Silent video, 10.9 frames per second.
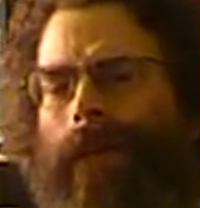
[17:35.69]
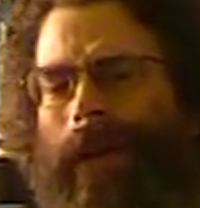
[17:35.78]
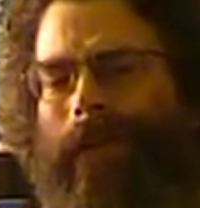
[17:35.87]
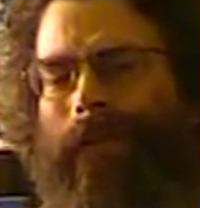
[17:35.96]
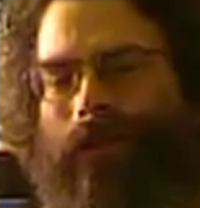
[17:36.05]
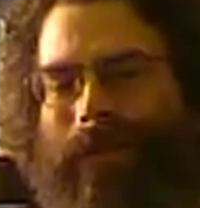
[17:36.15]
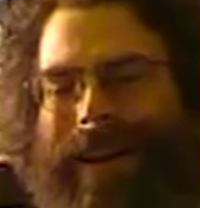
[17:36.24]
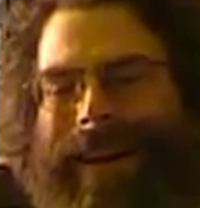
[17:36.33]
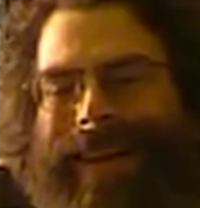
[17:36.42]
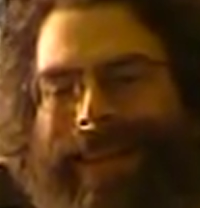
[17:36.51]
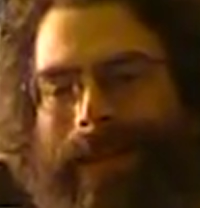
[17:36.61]
it is just
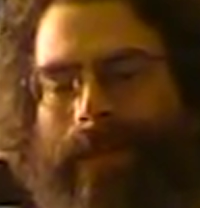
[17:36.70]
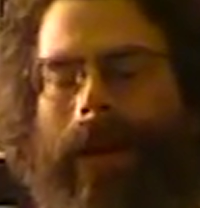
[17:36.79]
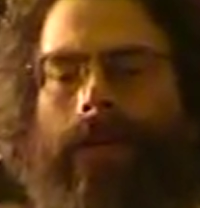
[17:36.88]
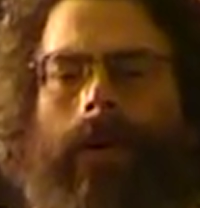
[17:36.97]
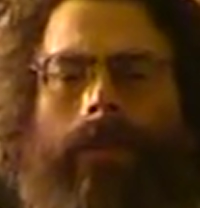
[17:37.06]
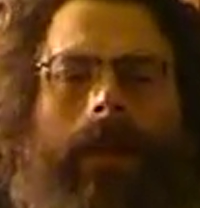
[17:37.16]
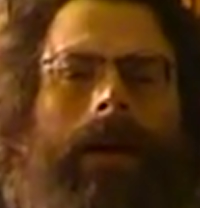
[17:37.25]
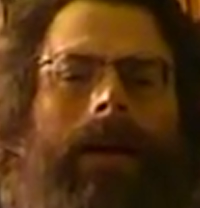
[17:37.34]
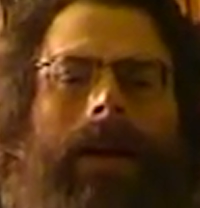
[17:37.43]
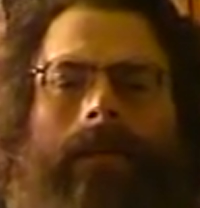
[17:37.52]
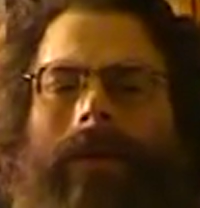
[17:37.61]
ridiculous. But a three-player
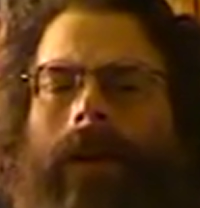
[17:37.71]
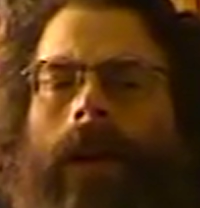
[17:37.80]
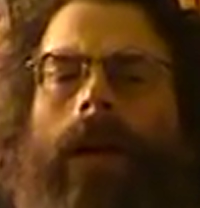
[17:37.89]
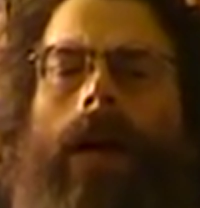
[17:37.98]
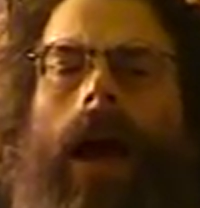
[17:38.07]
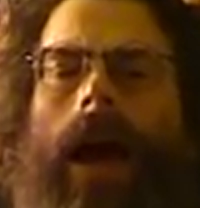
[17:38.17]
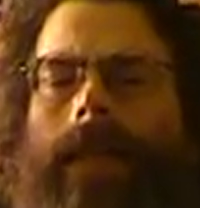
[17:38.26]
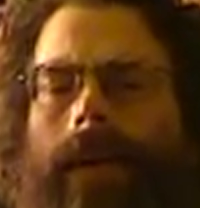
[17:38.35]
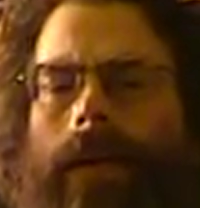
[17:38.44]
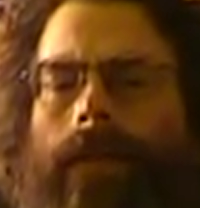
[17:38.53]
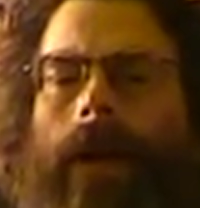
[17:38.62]
game, even, I
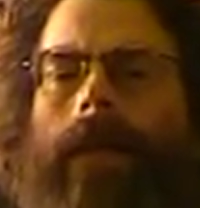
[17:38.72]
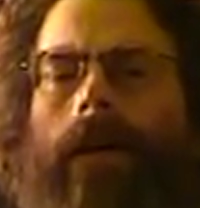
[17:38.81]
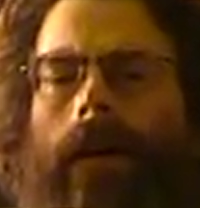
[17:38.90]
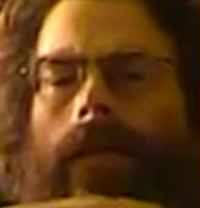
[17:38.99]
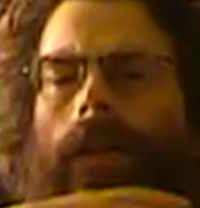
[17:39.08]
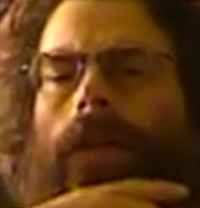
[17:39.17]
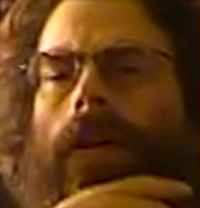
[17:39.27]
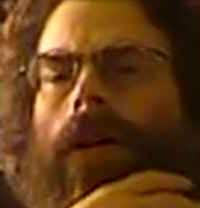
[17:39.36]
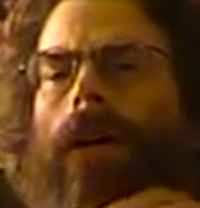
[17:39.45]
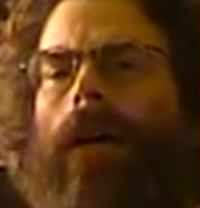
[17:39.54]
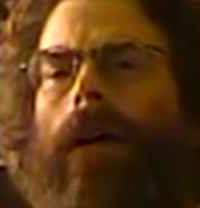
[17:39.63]
think Spice Harvest
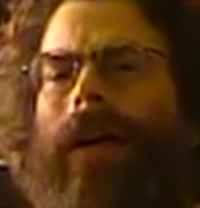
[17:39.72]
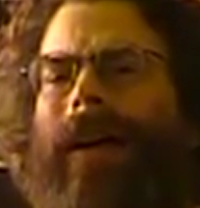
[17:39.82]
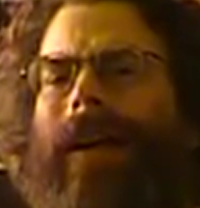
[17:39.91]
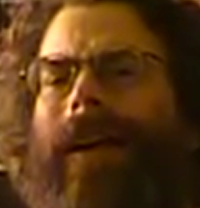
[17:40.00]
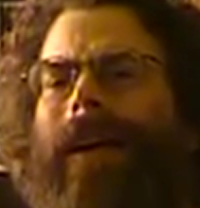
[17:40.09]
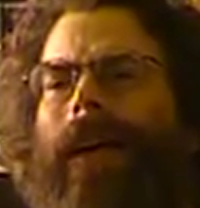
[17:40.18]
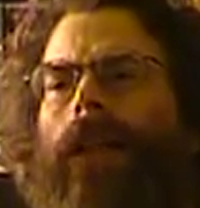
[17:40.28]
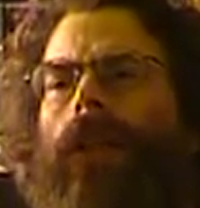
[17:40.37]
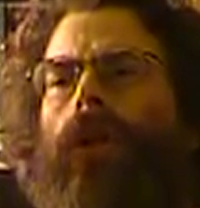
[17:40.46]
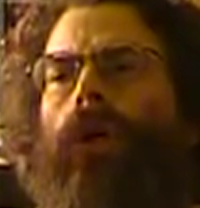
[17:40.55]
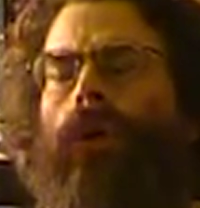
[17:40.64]

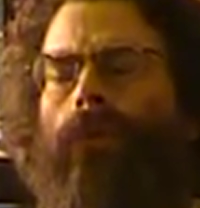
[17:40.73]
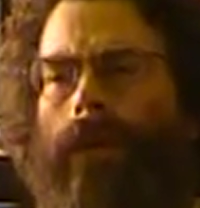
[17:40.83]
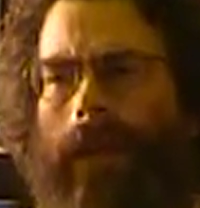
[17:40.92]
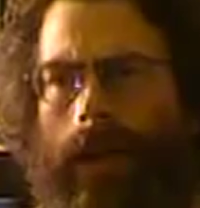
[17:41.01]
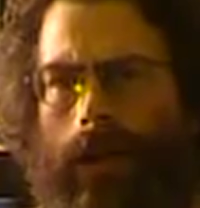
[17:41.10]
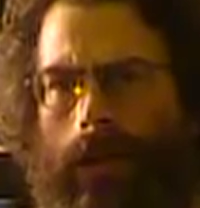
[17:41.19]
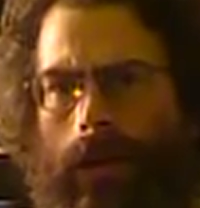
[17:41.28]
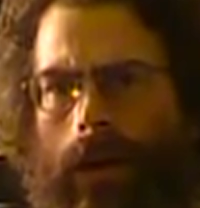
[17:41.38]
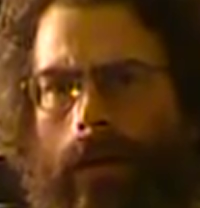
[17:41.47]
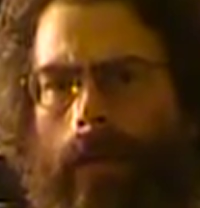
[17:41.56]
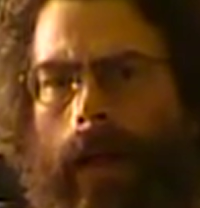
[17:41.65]
is too potentially
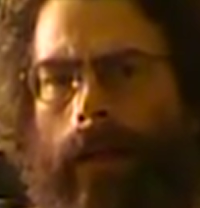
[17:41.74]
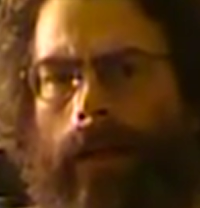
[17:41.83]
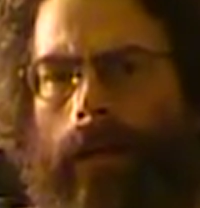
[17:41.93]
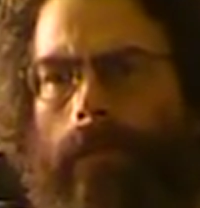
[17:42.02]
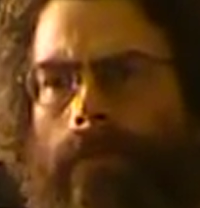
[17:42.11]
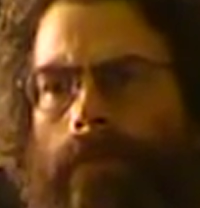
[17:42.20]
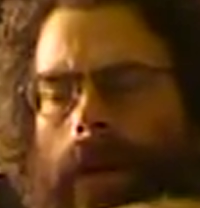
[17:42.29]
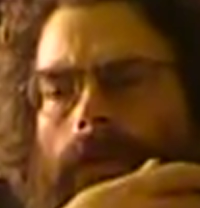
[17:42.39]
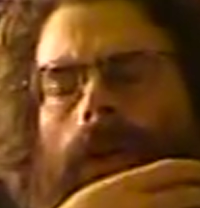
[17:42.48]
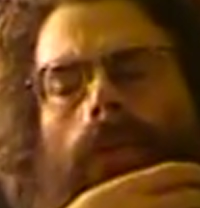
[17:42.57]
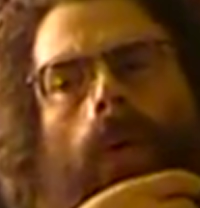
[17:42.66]
unbalanced. But
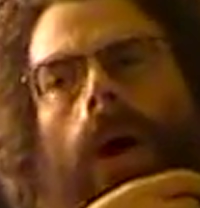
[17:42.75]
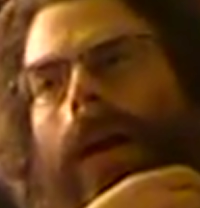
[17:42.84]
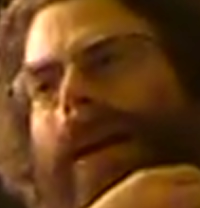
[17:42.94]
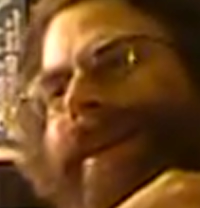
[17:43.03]
if you're walking